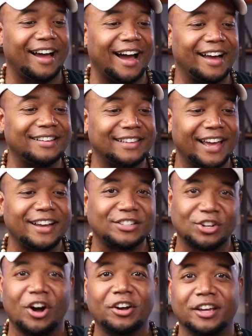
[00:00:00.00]
I like
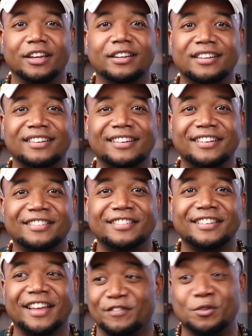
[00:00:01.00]
talking.
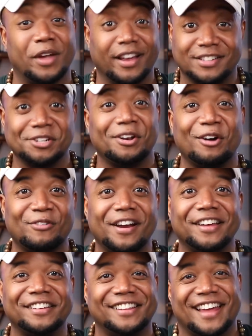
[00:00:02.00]
If you can't tell
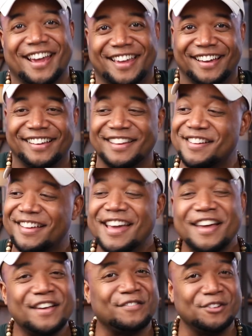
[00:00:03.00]
already.
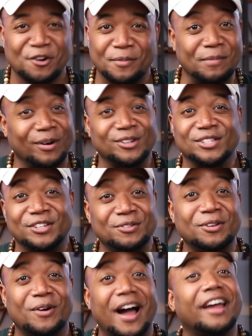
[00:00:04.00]
If you know me personally, you
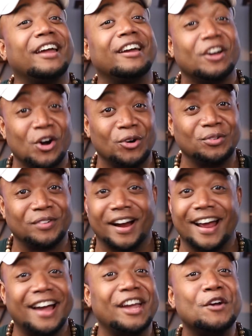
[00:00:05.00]
know I can go,
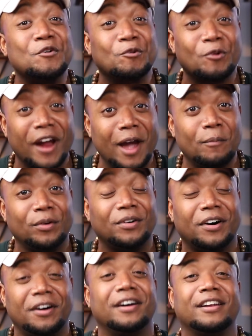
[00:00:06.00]
right? I can ramble
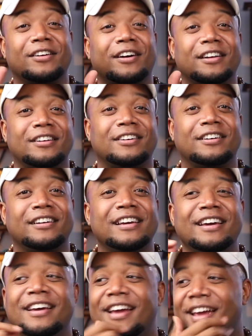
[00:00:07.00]
on and on and on.
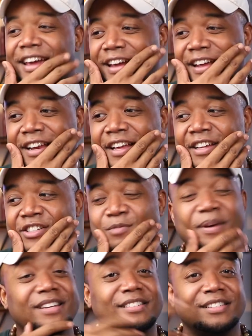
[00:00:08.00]
And it just
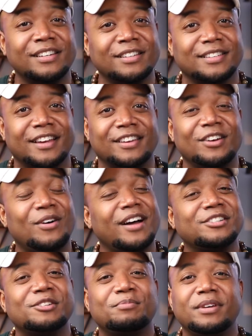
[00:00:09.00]
makes sense. Like, yo,
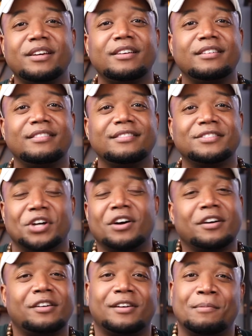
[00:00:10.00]
I should be
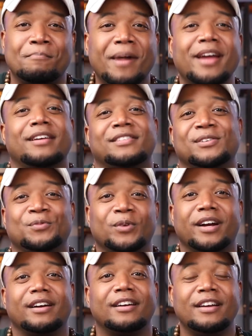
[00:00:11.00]
talking on a mic
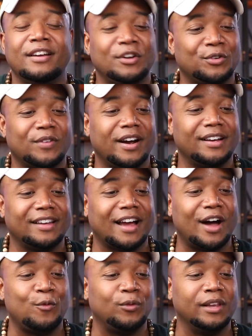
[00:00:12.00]
somewhere, right? Like
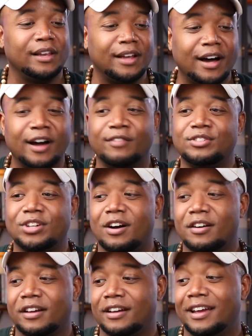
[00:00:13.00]
I love
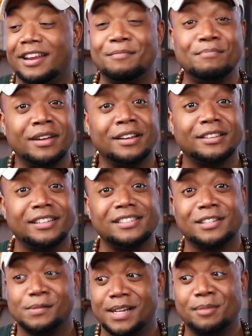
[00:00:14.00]
talking. And admittedly,
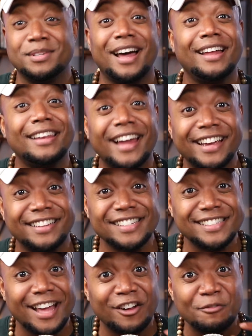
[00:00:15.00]
sometimes I like the
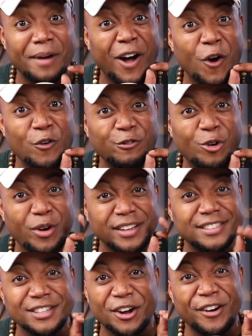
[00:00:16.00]
sound of my own
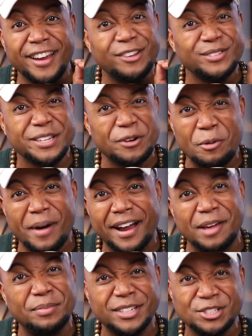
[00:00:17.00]
voice. All right, don't tell
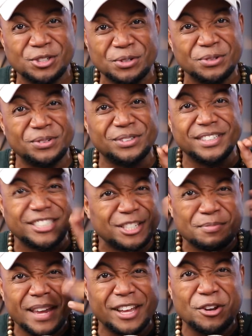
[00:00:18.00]
nobody, but it's true. It's
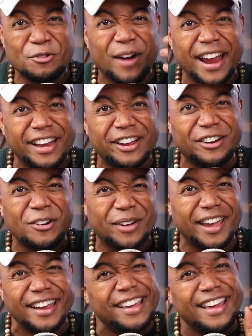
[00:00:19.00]
just me and you right here,
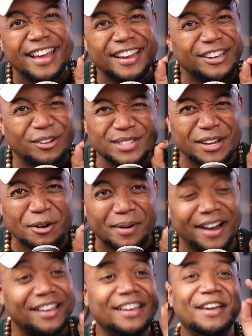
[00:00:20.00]
okay? Don't tell
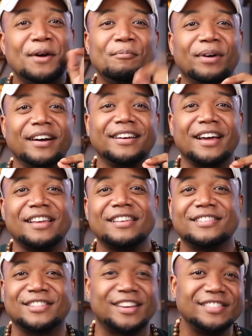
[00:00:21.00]
nobody. But
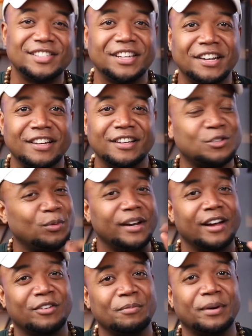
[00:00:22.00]
it's conceited, it's
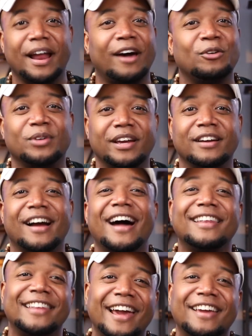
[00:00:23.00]
whatever, but I don't care.
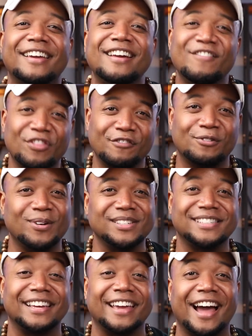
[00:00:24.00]
I like the
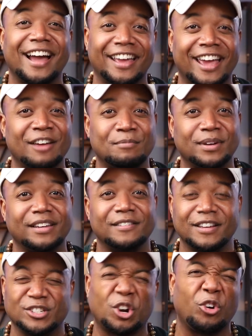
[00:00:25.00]
voice that God gave me.
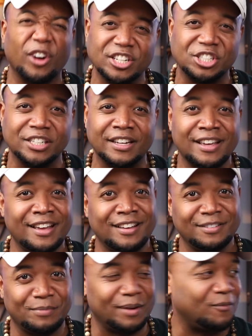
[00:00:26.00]
It's crunchy.
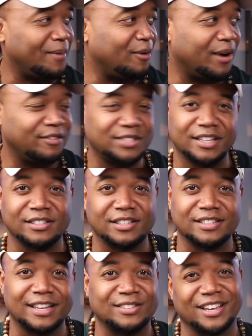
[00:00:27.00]
My wife says
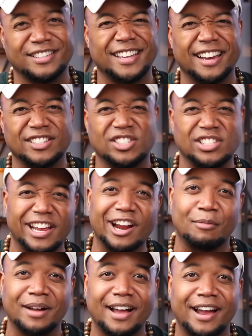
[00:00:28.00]
it sounds like it's got a
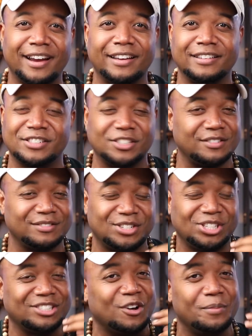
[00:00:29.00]
snare behind it. She
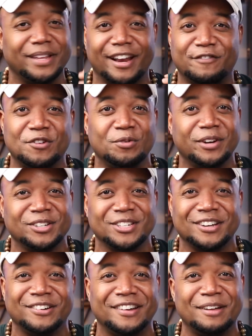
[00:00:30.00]
told me that a few years
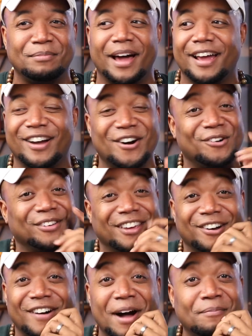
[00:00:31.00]
ago, and I'm like, oh,
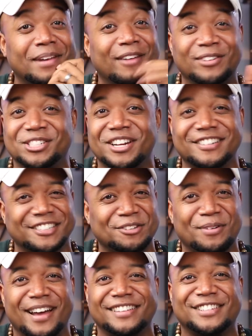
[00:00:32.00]
yo, I'm never changing
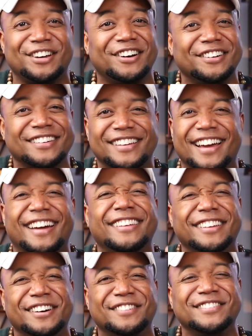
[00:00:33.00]
the way I talk. Like, I
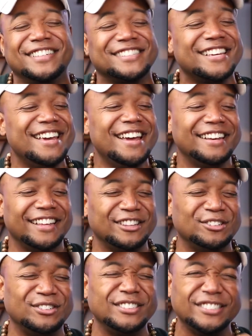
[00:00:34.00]
love this, that
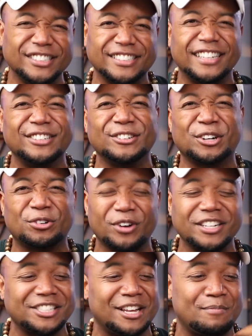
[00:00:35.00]
little
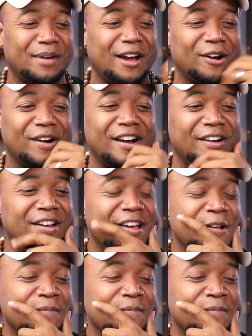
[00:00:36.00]
crunch in the background.